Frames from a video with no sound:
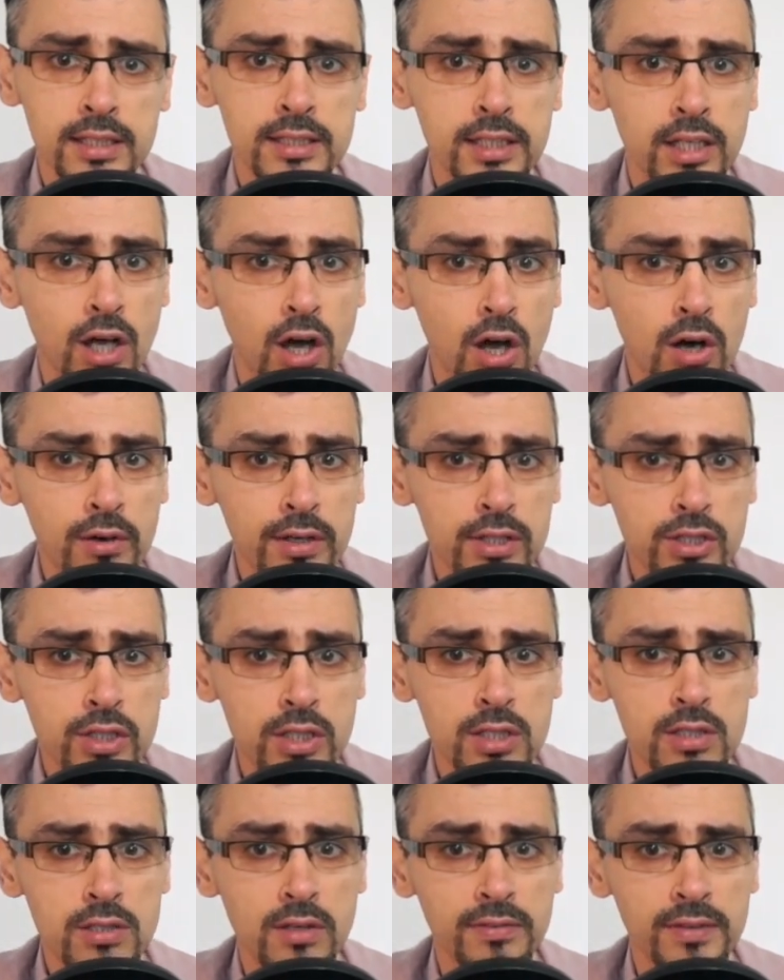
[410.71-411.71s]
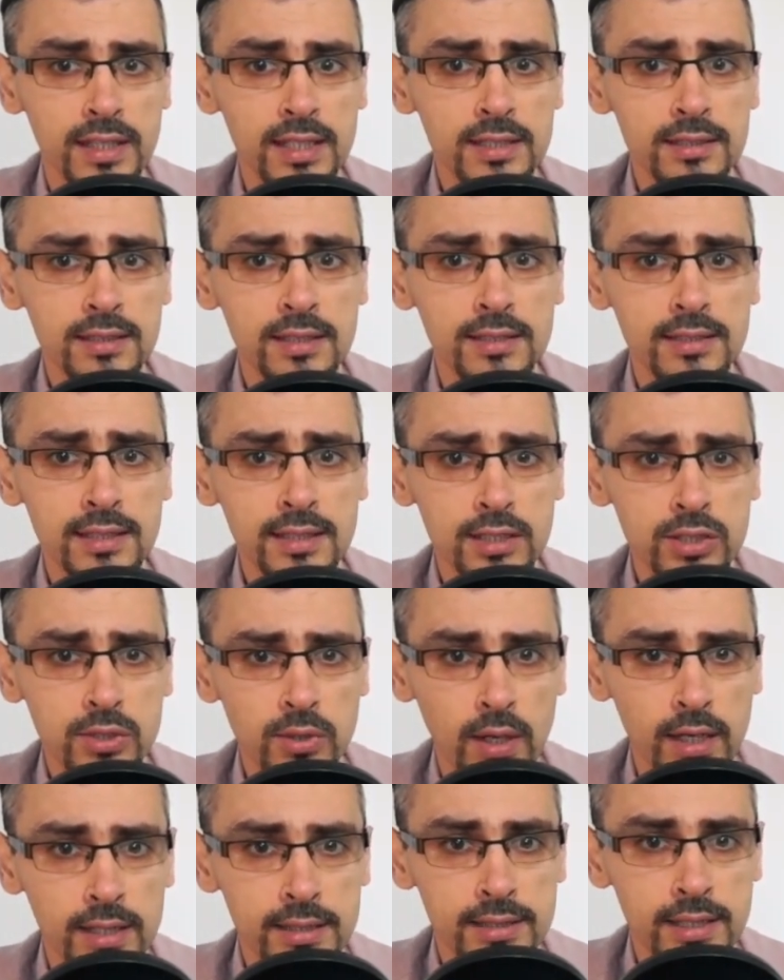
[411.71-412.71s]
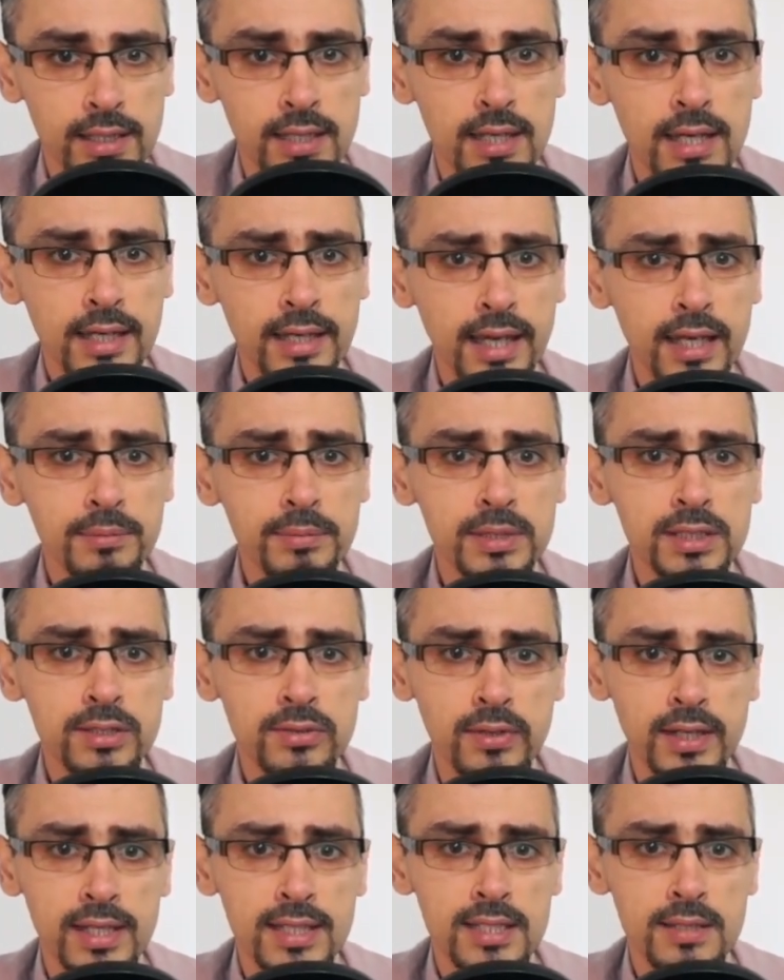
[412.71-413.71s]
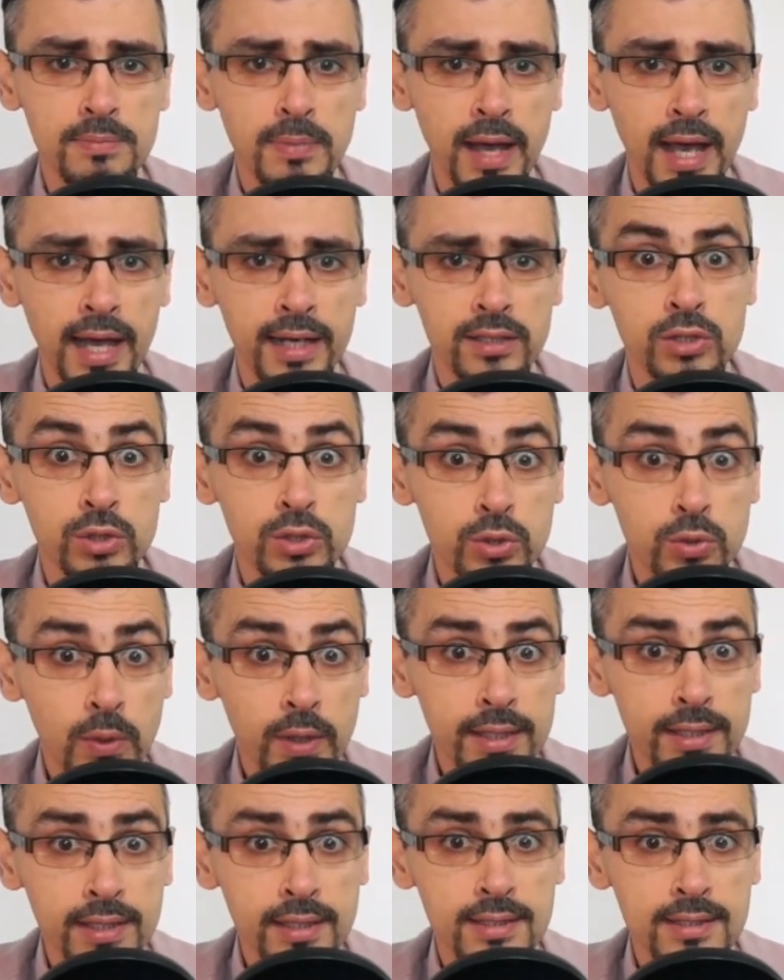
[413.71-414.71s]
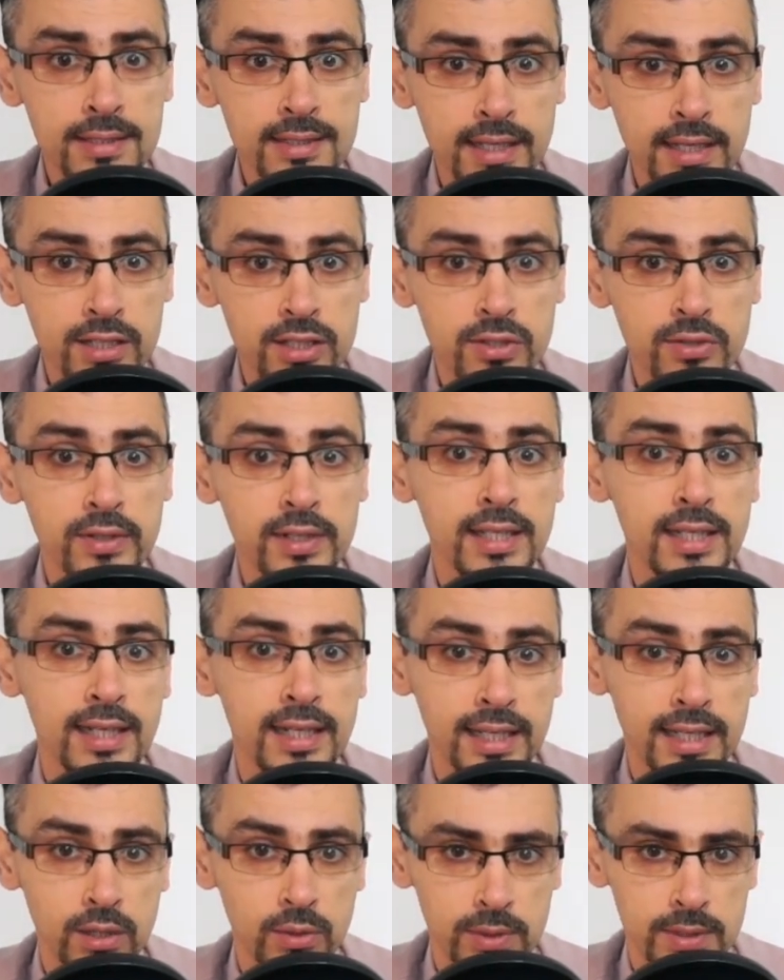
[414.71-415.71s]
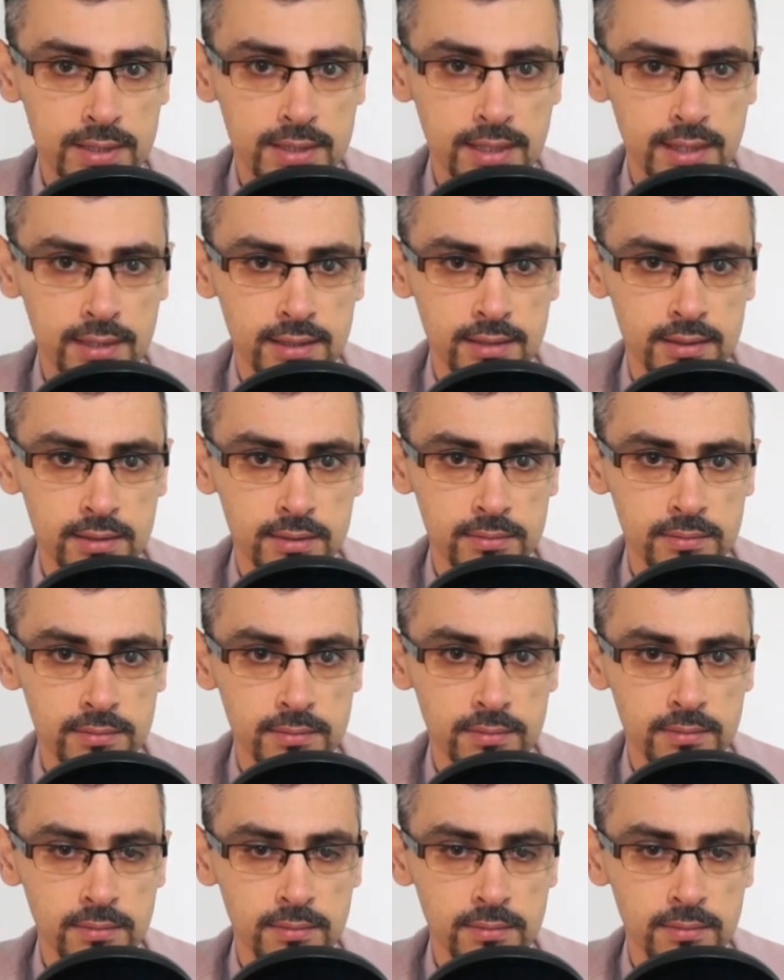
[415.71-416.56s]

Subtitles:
the origins of intertextuality can be traced back to 20th century linguistics.